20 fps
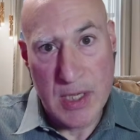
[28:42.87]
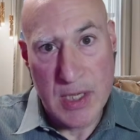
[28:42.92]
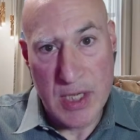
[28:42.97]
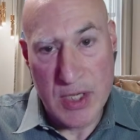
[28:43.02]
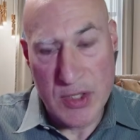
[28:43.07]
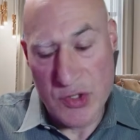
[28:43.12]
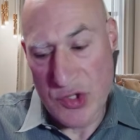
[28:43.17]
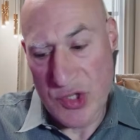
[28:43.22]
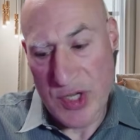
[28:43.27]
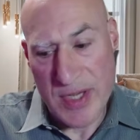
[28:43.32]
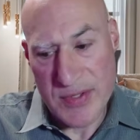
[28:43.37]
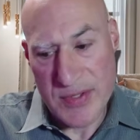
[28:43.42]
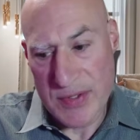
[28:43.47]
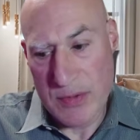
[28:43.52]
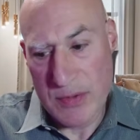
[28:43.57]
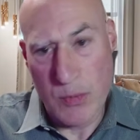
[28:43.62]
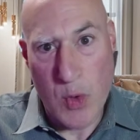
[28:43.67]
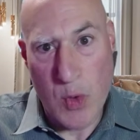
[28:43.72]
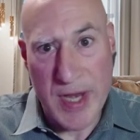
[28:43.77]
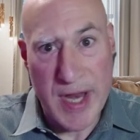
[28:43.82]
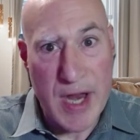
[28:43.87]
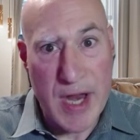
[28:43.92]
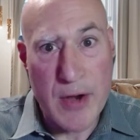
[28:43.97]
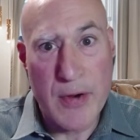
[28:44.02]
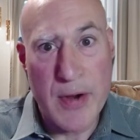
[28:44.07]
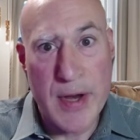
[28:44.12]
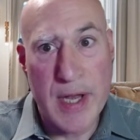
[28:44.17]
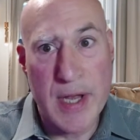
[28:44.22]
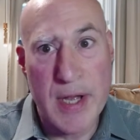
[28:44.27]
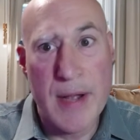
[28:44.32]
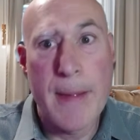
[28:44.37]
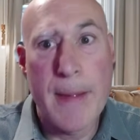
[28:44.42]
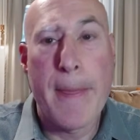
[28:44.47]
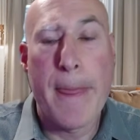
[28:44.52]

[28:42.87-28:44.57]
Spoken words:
in just one area,